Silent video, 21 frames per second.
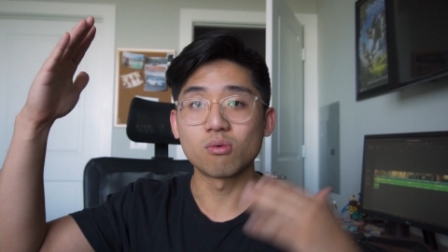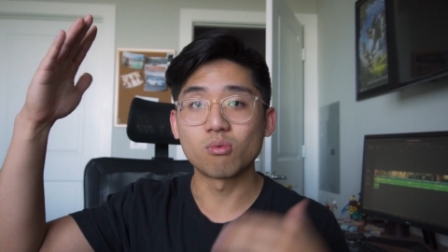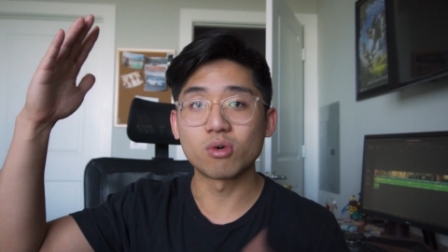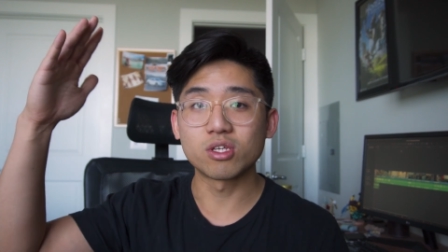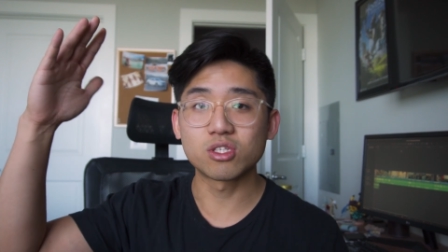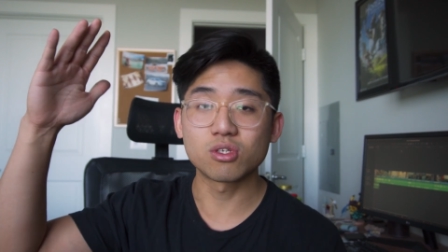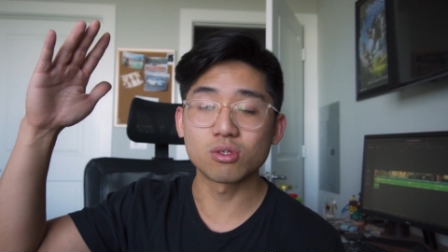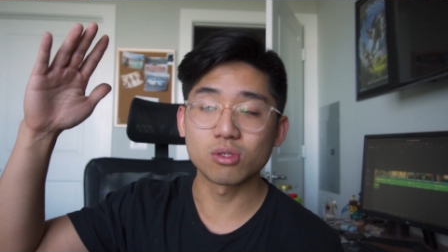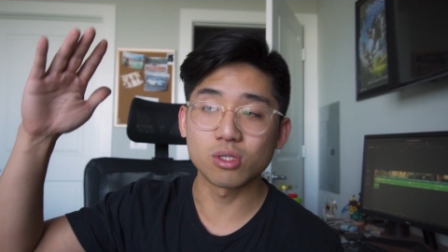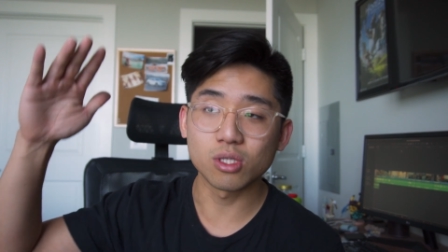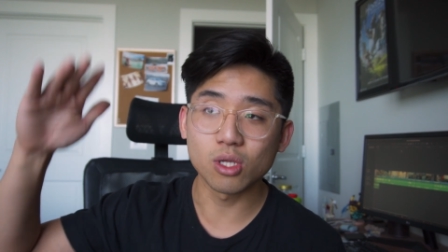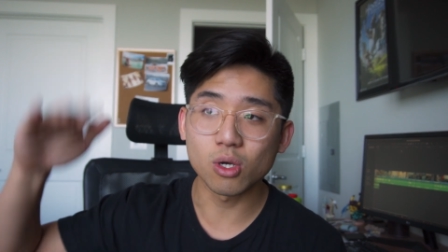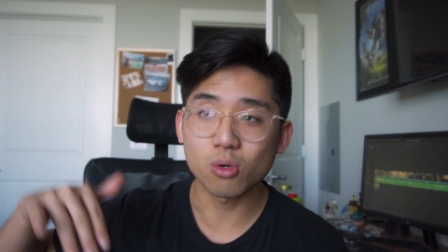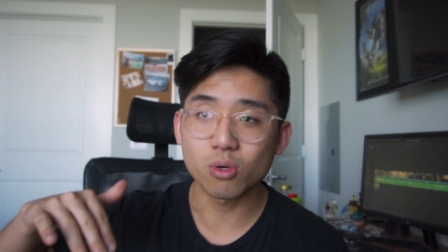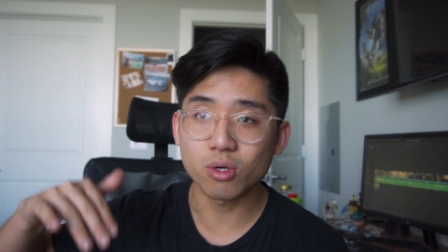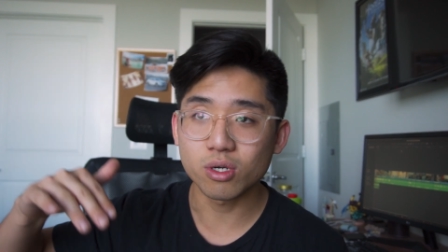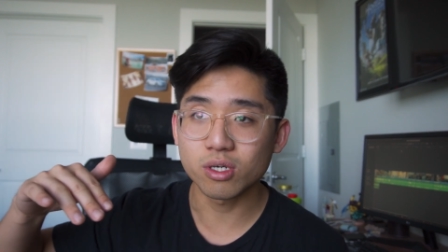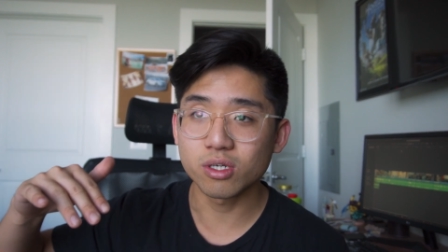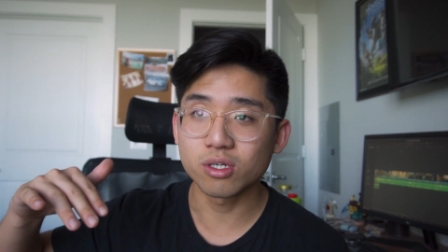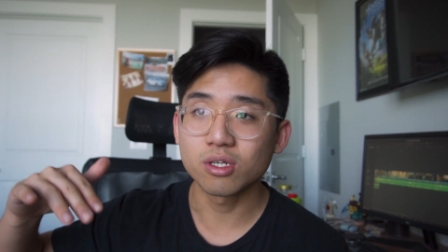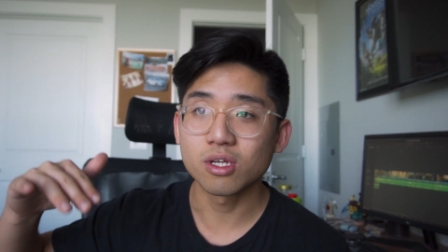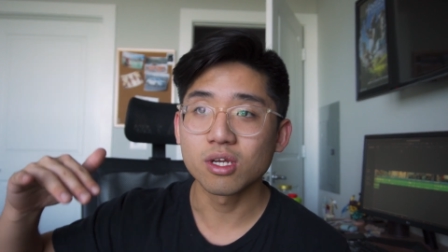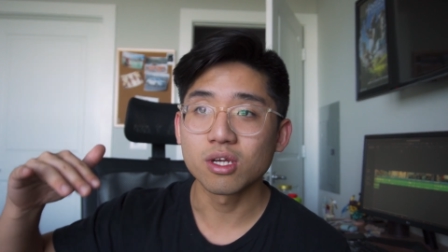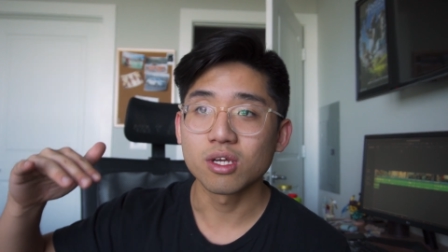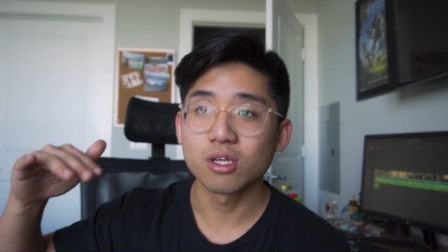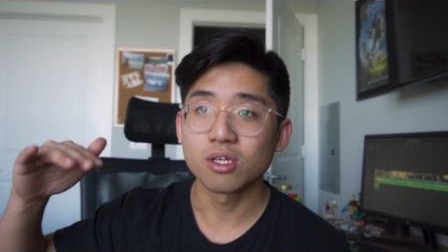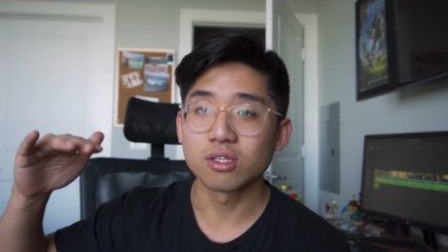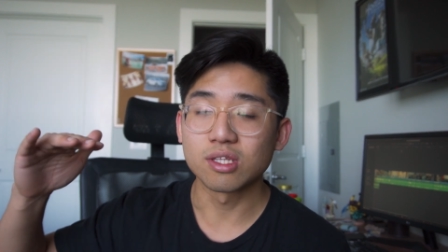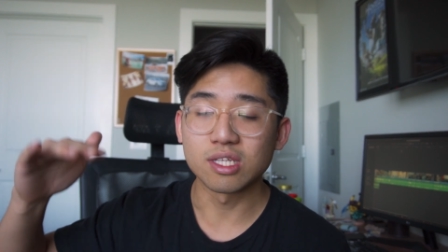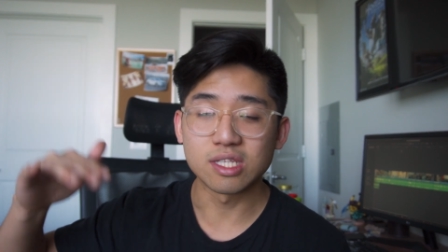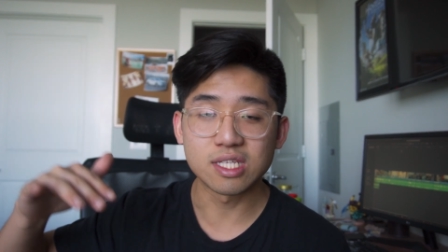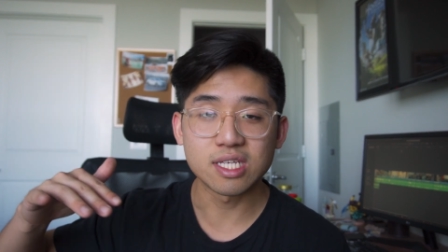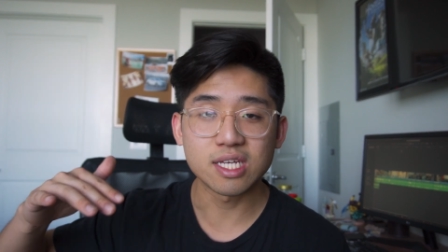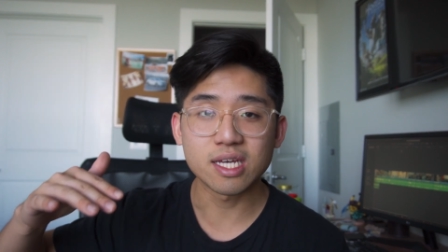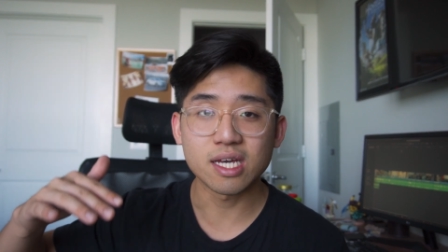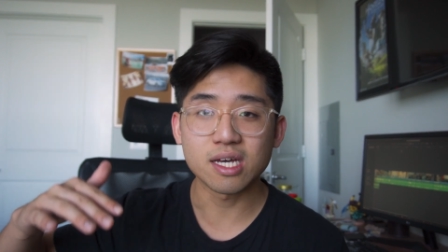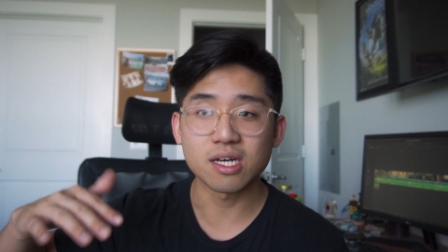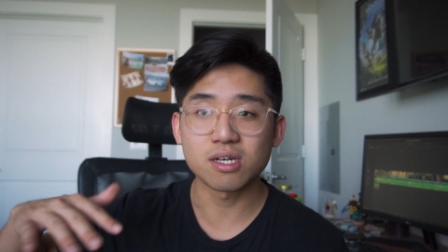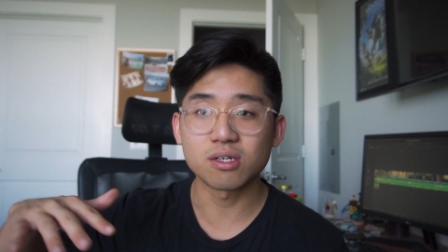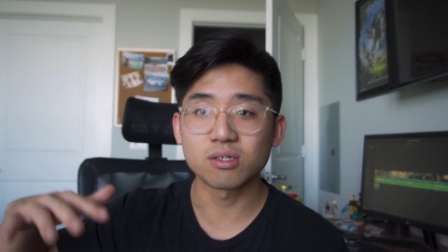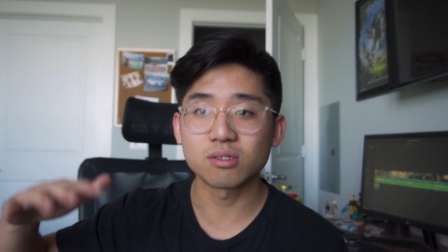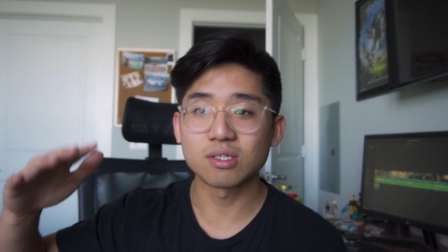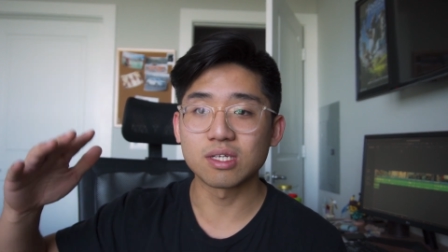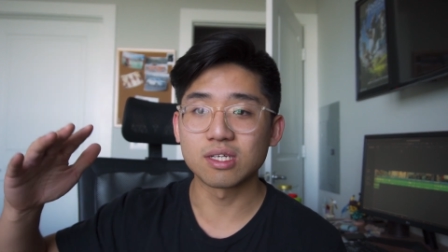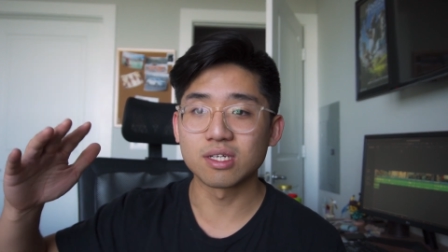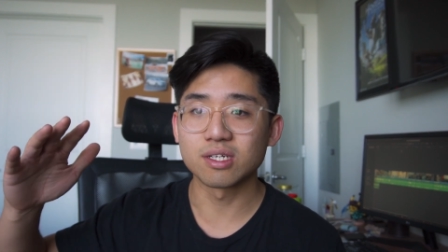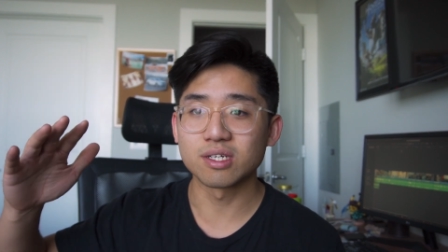Once you lowered the TL,